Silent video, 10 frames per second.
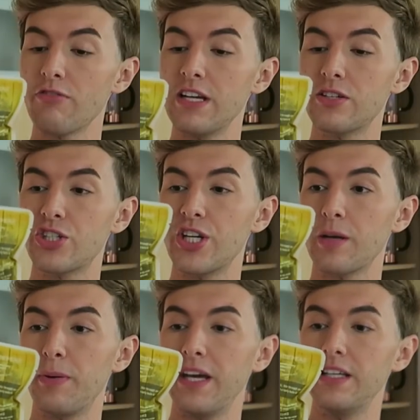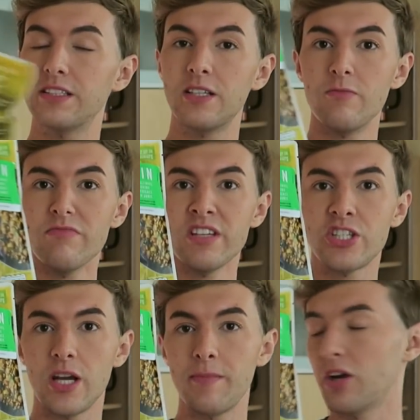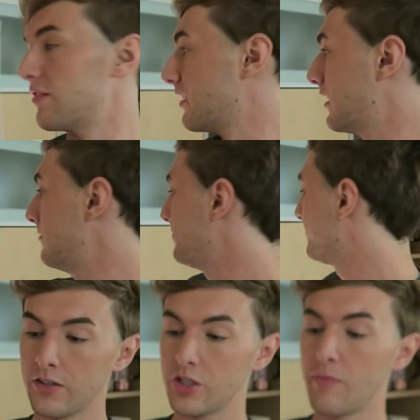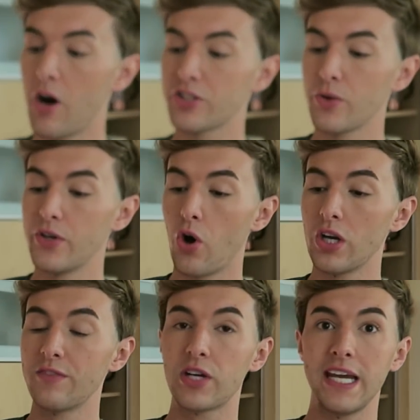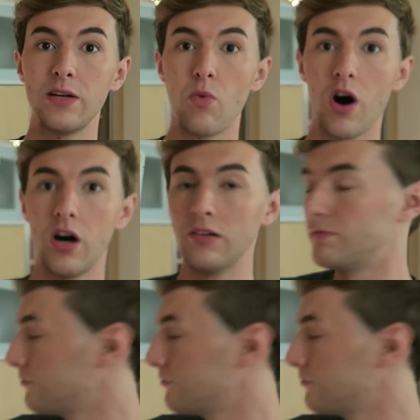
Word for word: Curried chickpeas. Jamie Oliver. Tomato and olive quinoa.